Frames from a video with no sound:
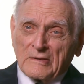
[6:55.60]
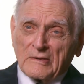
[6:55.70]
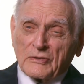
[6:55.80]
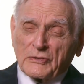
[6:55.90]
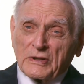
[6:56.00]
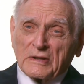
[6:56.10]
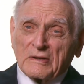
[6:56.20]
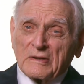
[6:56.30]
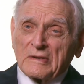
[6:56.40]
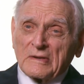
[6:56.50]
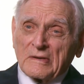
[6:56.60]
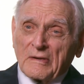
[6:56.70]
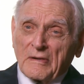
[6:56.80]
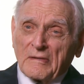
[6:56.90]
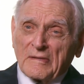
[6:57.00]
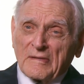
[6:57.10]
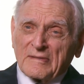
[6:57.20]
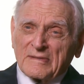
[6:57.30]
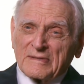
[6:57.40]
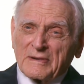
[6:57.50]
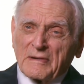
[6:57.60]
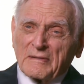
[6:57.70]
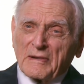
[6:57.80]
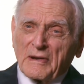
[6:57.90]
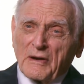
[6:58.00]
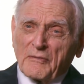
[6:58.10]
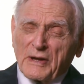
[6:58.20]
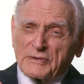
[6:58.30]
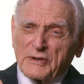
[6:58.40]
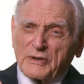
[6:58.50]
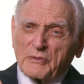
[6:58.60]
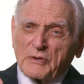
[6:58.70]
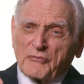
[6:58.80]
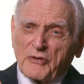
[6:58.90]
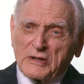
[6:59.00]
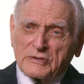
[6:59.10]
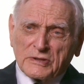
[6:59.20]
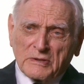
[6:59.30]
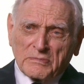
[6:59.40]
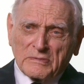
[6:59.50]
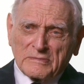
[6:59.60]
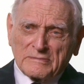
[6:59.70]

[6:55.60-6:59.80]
You see, love has to do with friendship.